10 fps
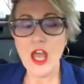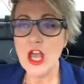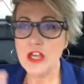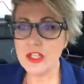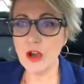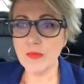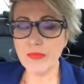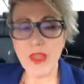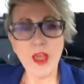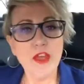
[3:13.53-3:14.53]
So
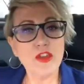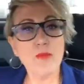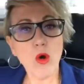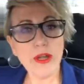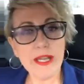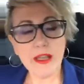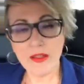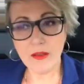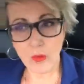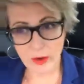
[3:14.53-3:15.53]
the morning
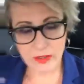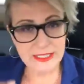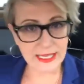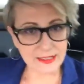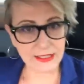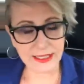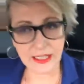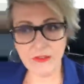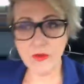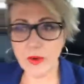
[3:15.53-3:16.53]
we were set to
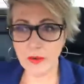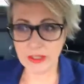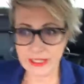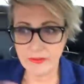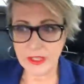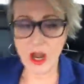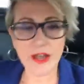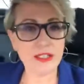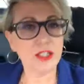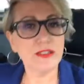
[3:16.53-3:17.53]
leave, we were leaving not
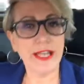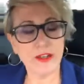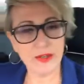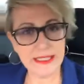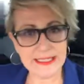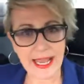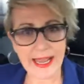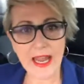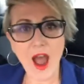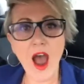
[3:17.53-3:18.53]
until later in the
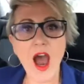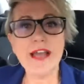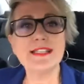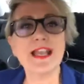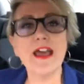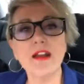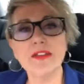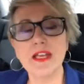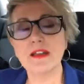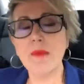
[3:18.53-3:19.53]
day, I sat on
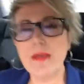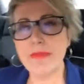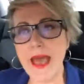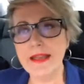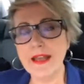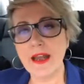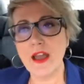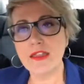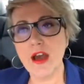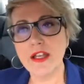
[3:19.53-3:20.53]
the end of my bed and I
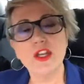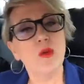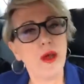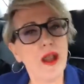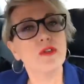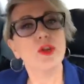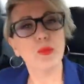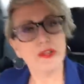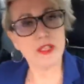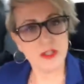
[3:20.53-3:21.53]
thought, you know what, I'm going to
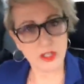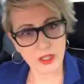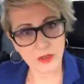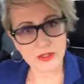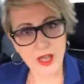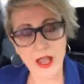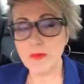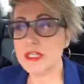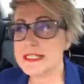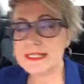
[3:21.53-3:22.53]
put this to use. I'm
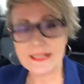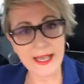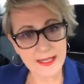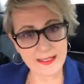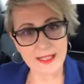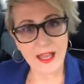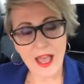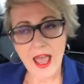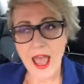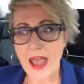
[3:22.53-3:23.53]
going to sit
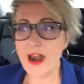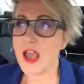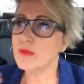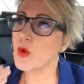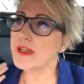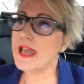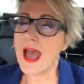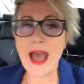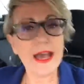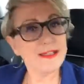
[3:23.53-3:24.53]
and I am going to
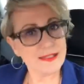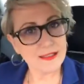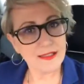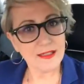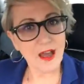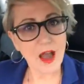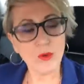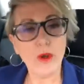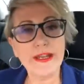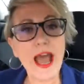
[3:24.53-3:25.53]
ask. I'm
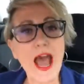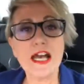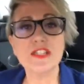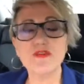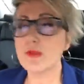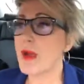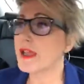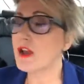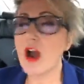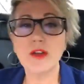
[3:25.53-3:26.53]
going to ask for my
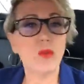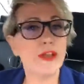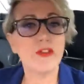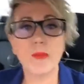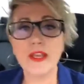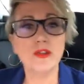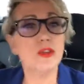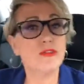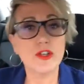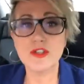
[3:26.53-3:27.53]
God winks, my
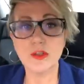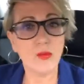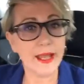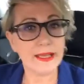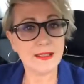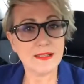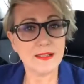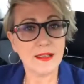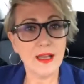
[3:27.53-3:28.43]
universal winks.